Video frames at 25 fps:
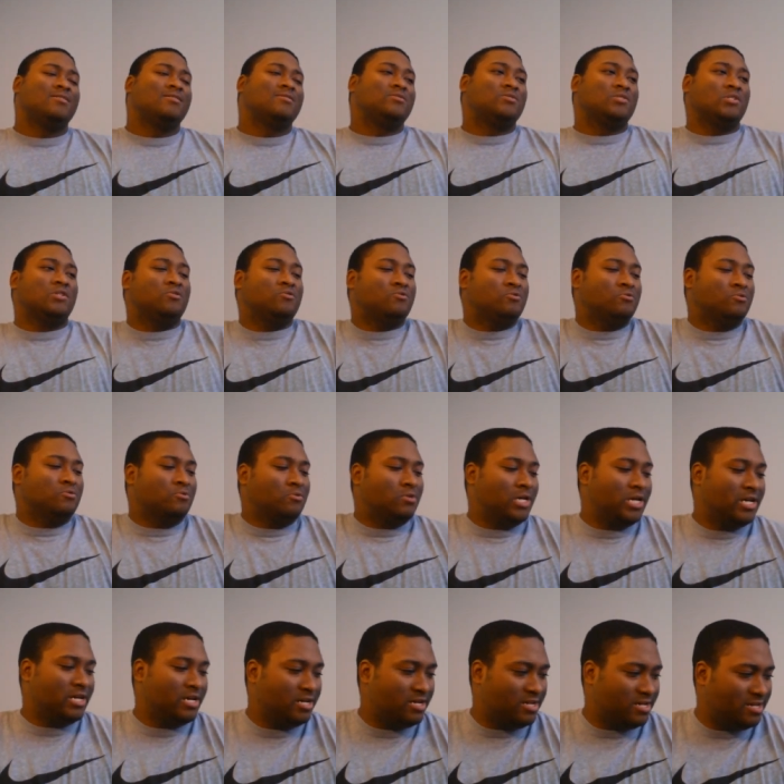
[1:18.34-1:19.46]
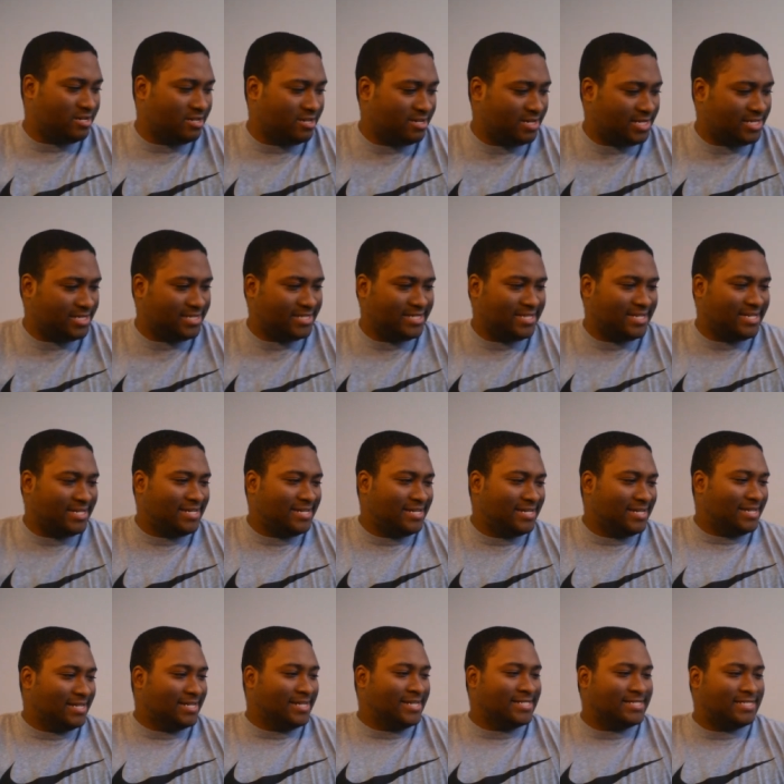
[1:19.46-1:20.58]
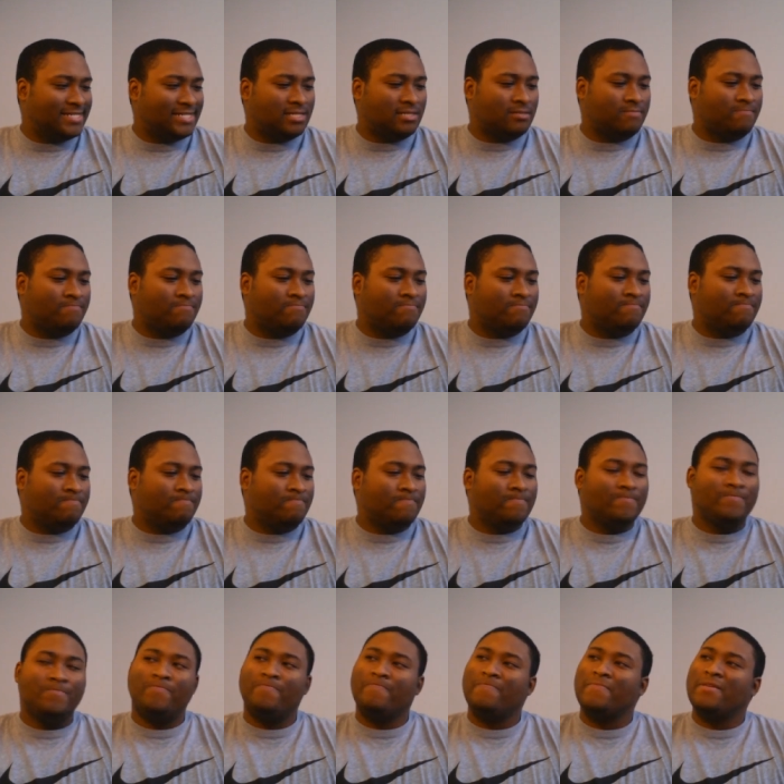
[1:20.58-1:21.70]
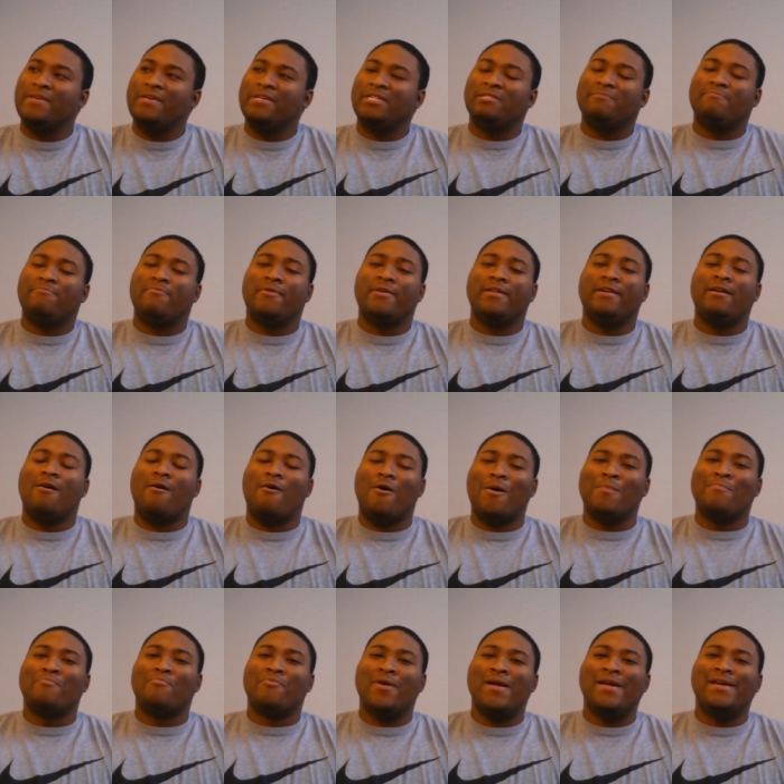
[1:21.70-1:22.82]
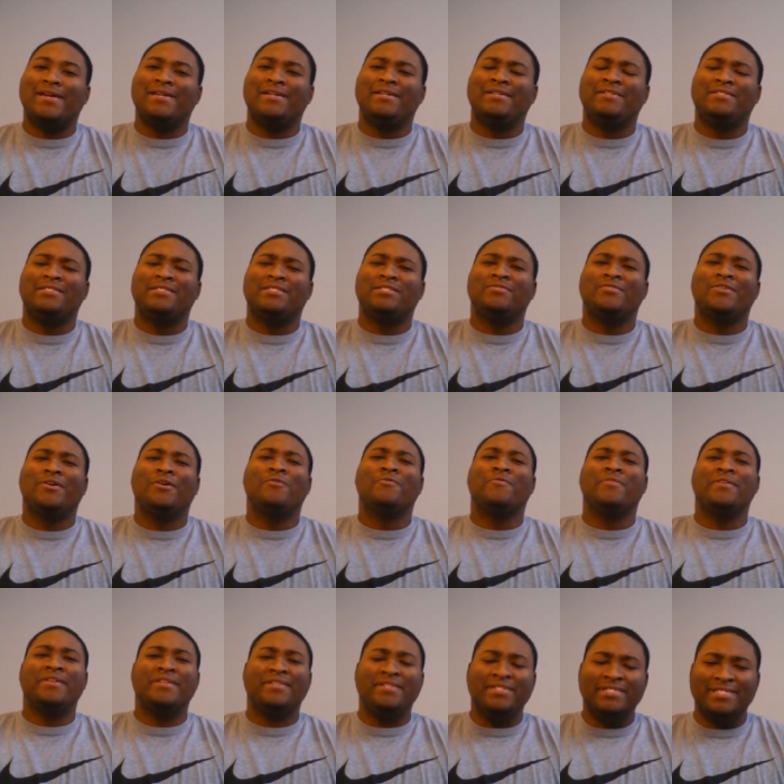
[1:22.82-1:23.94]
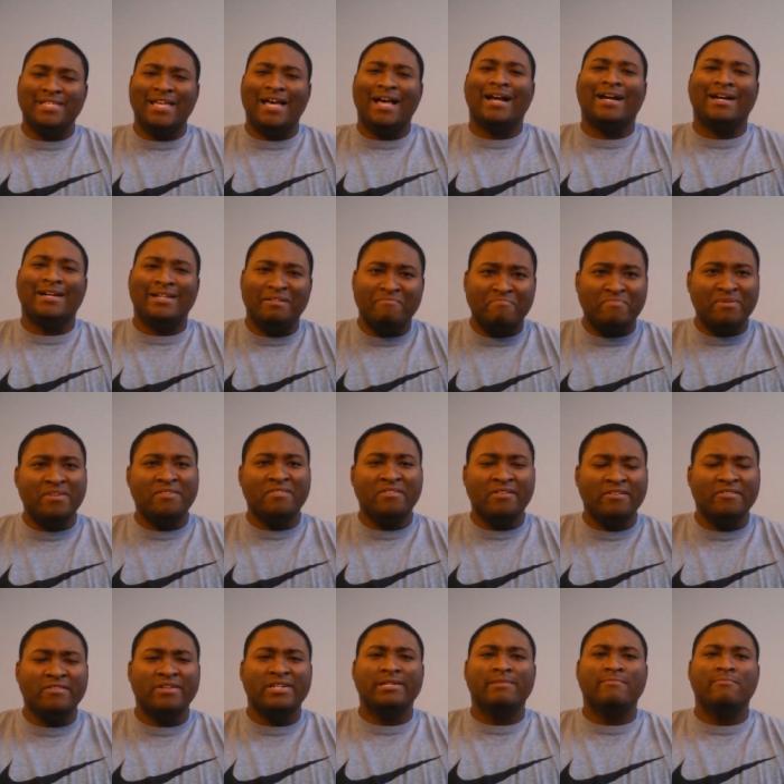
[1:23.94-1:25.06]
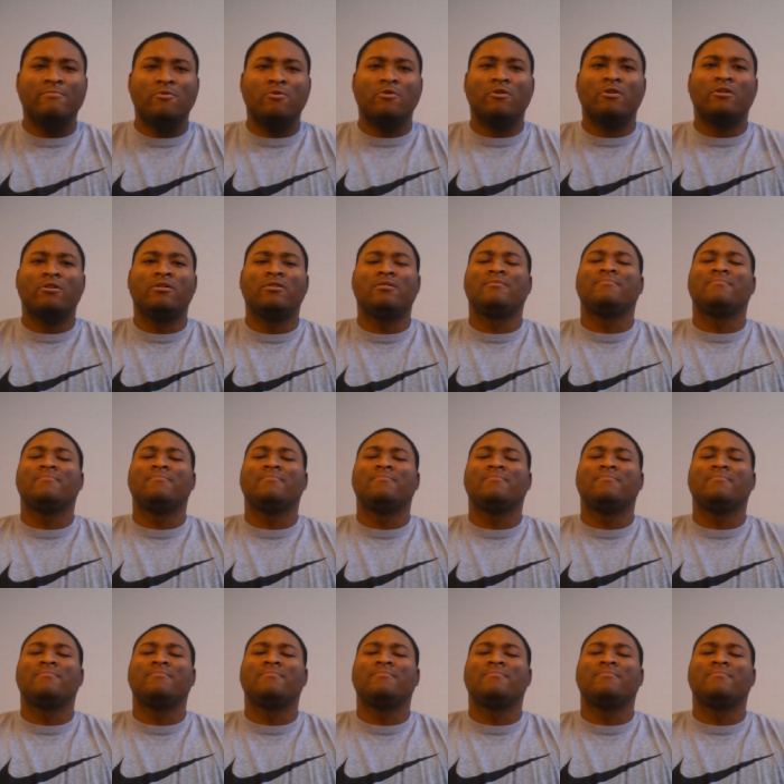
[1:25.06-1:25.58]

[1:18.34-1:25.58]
So it's it's pretty heartbreaking to know that he's not going to be there anymore.